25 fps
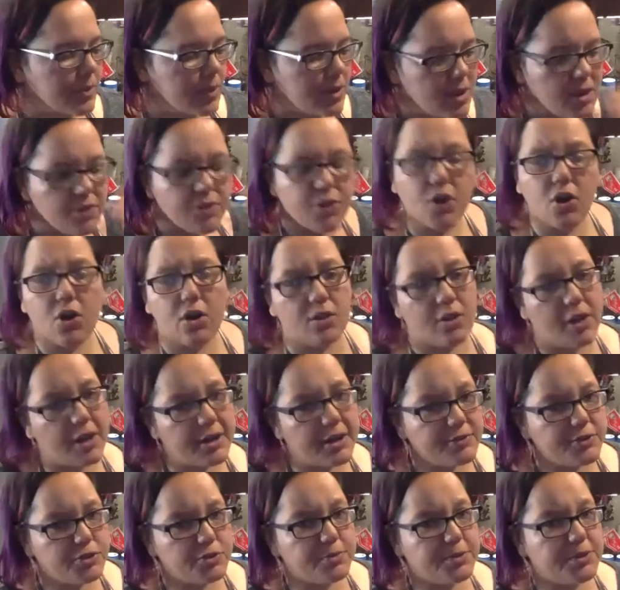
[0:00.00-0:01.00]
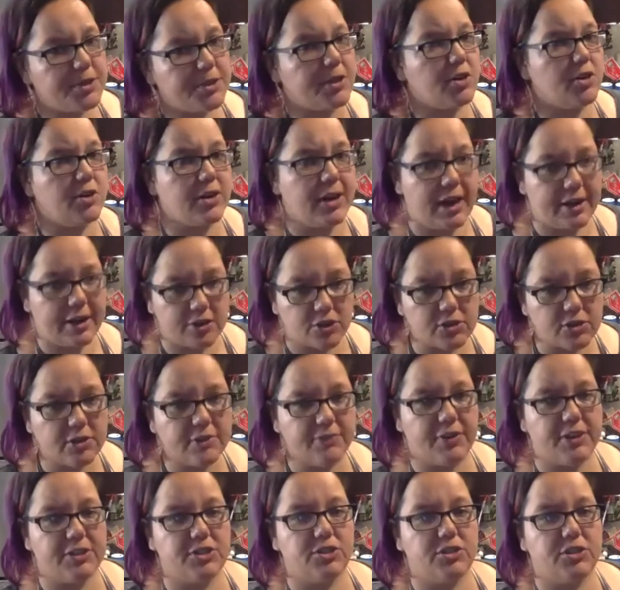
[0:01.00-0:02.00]
There are a lot of soups that are naturally
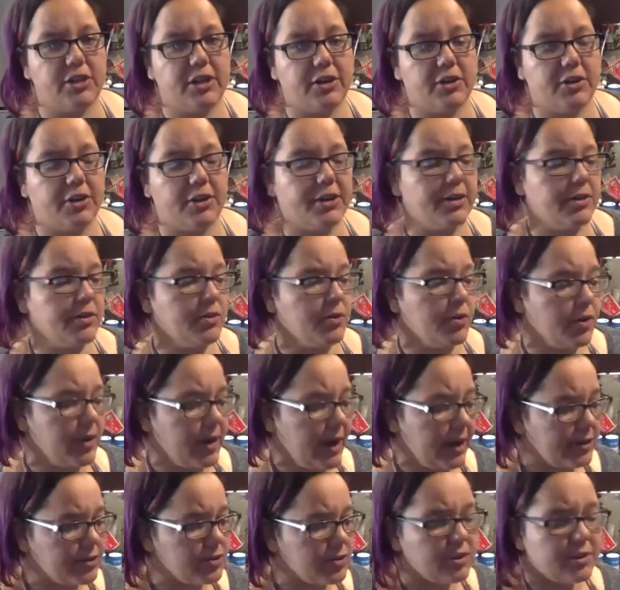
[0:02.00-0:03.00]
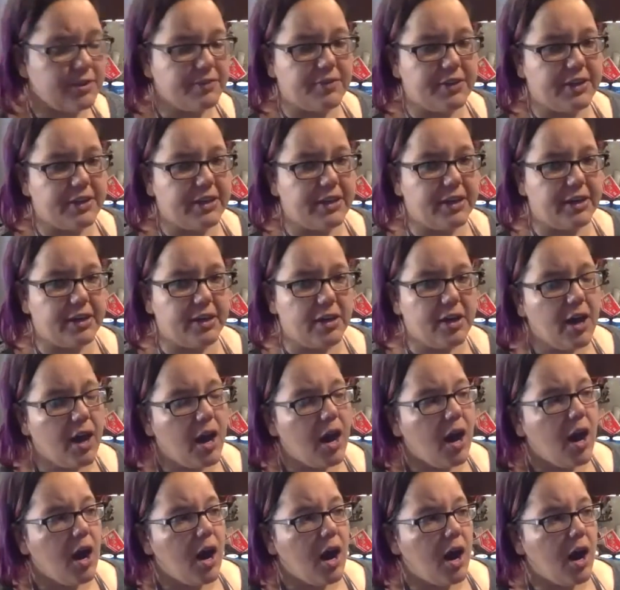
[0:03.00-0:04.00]
vegetarian or naturally vegan.
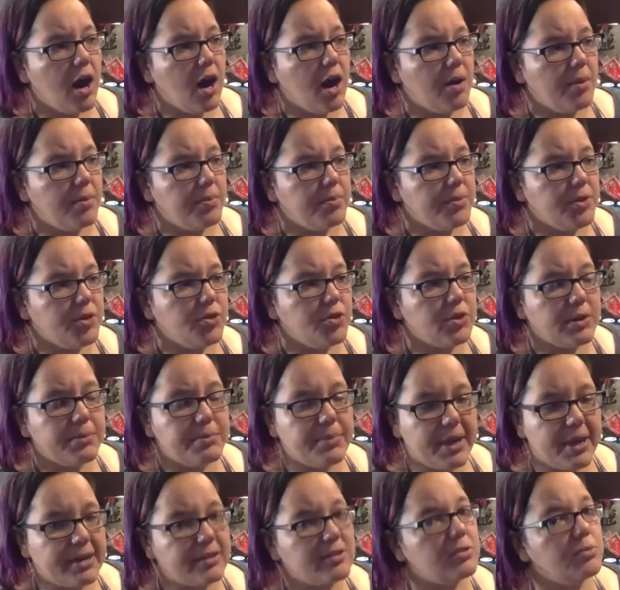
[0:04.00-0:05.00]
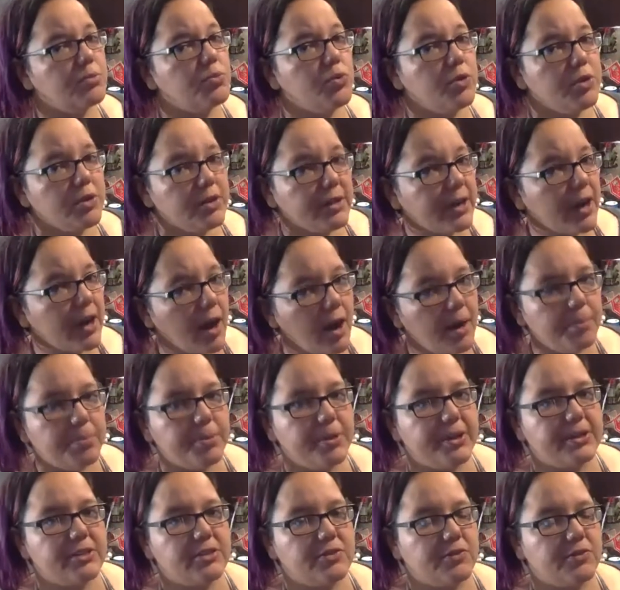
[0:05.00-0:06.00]
Um, you can make some really
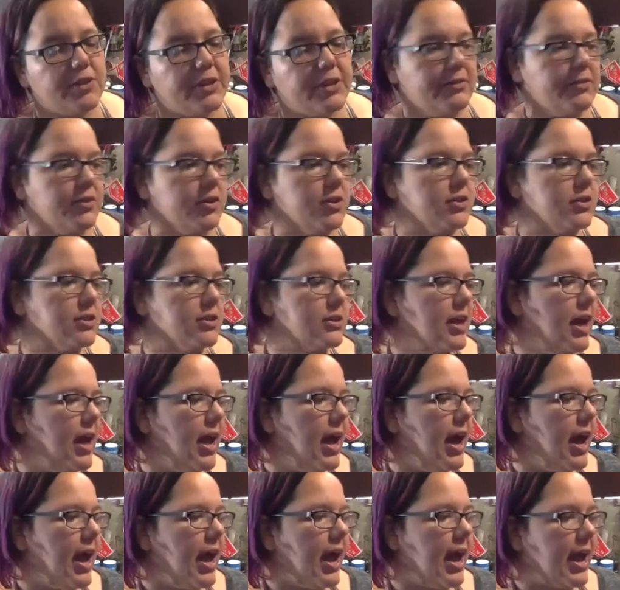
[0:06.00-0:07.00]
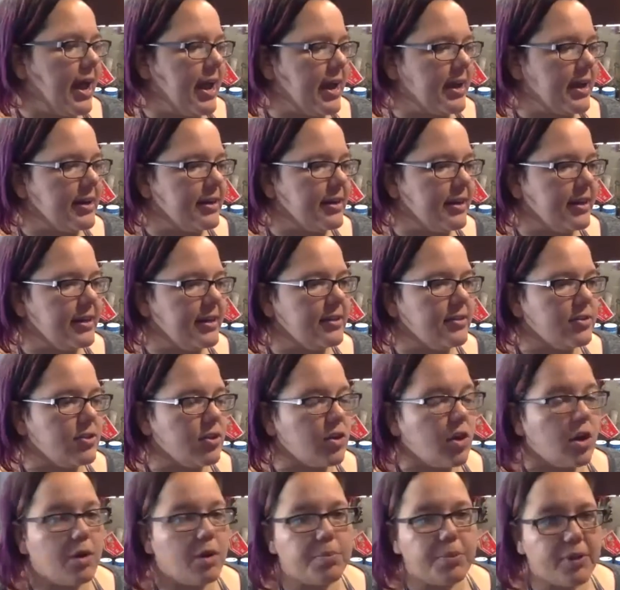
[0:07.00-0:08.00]
complex flavors. And it,
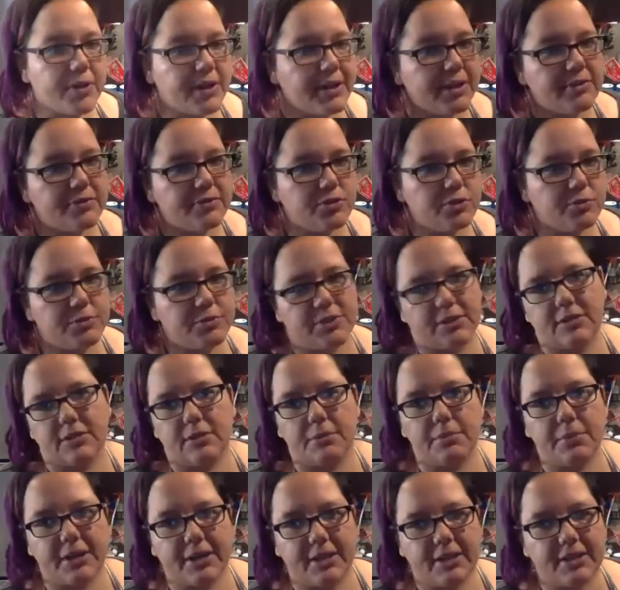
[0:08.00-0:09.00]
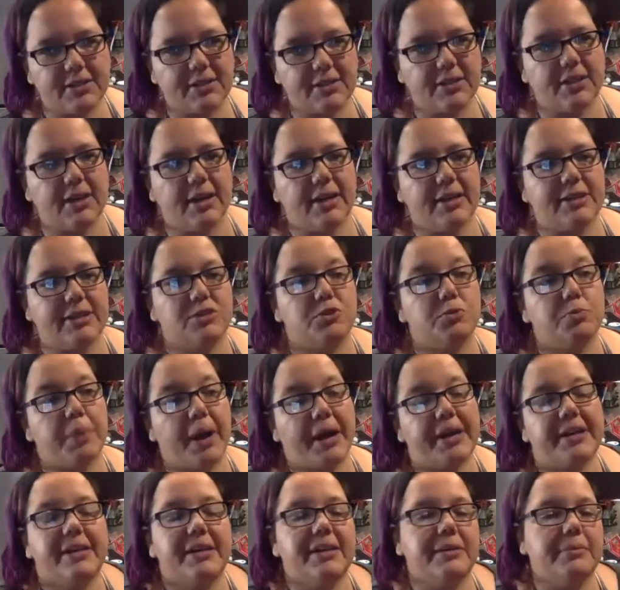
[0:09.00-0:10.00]
there are plenty of soups that somebody isn't
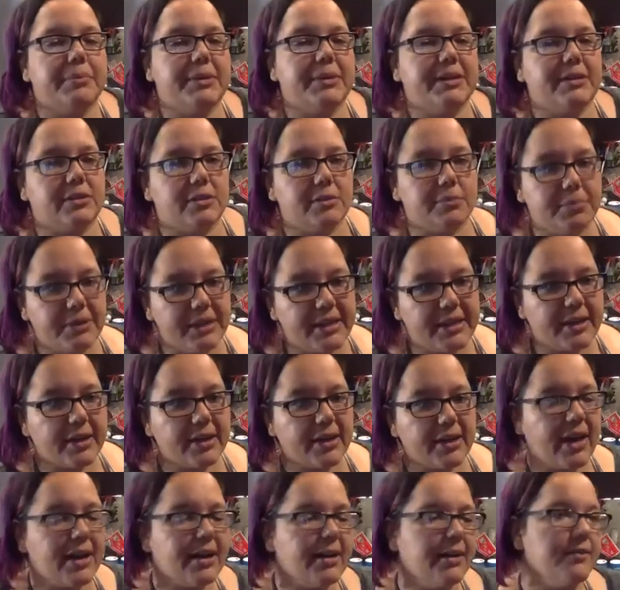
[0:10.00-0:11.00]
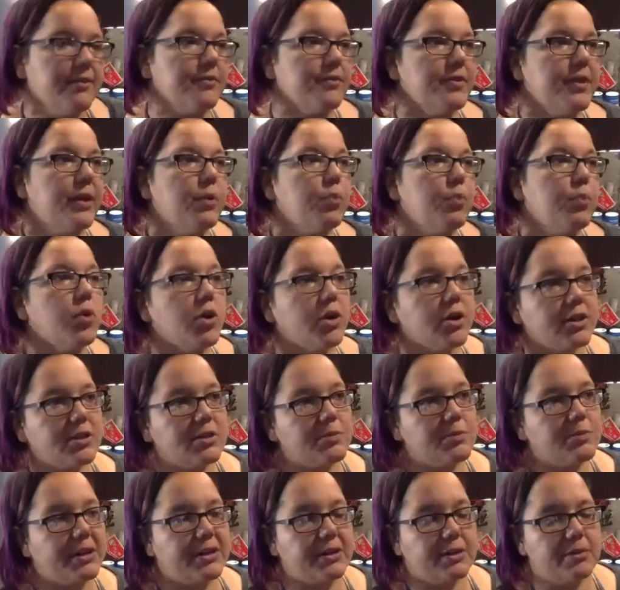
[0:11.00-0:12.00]
expecting meat to be in. And if they were
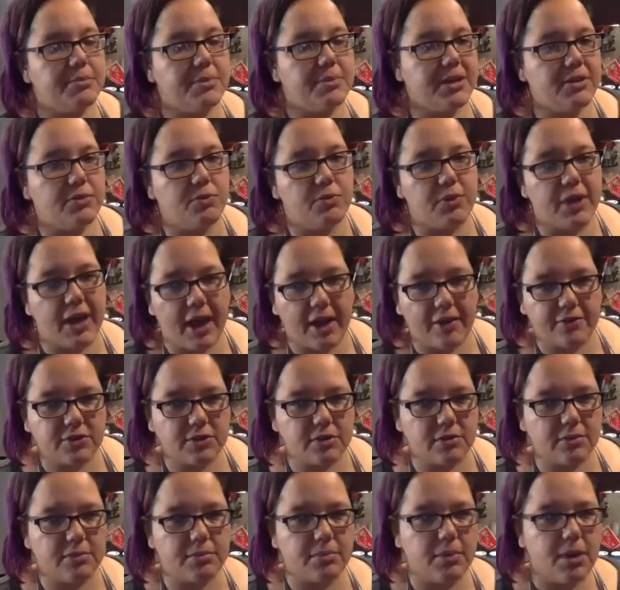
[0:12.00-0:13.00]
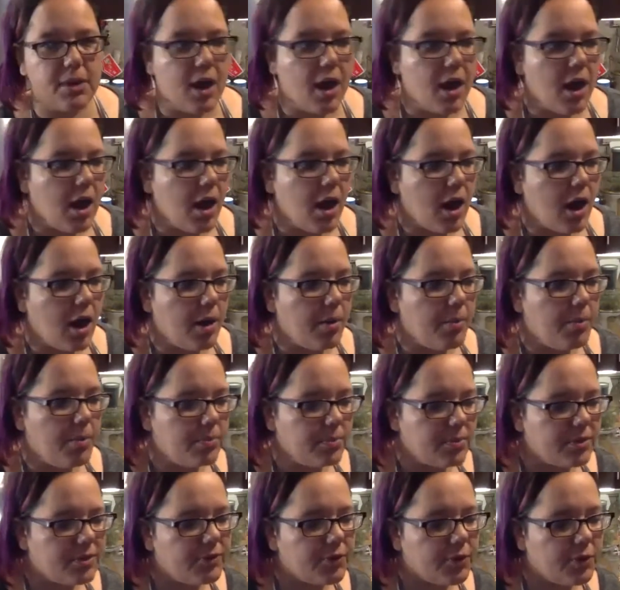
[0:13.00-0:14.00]
expecting meat, we have some um,
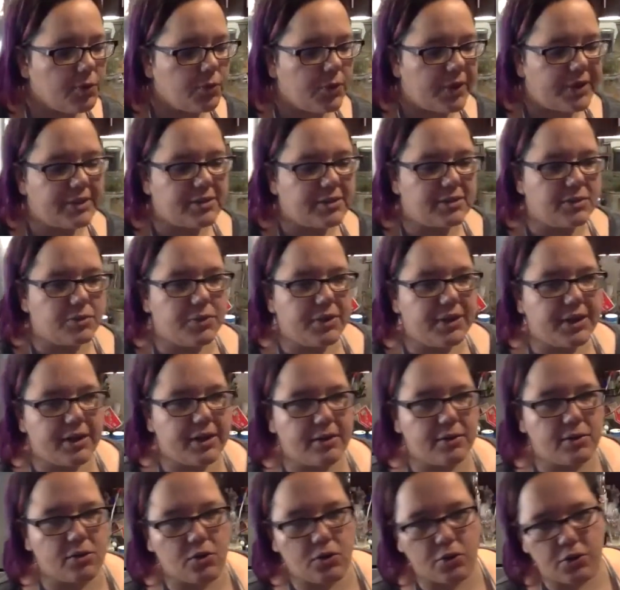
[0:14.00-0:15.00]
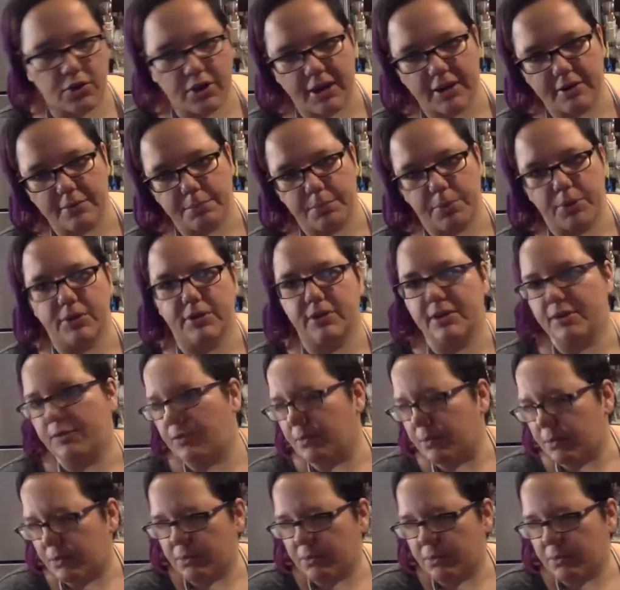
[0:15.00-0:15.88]
different ways that we can create, put, diff-